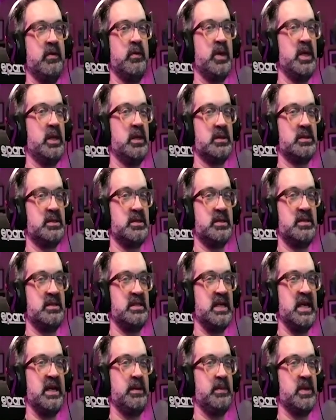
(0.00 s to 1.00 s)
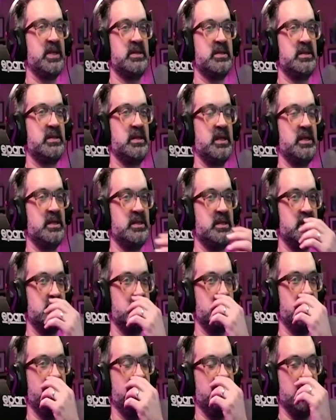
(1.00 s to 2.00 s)
looks the same. It's, it's
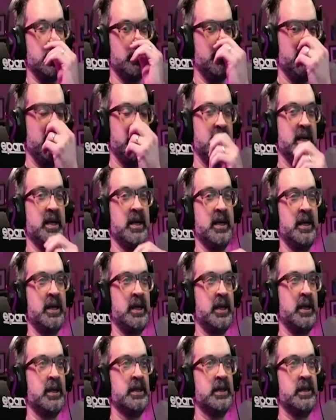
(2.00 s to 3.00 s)
very, uh,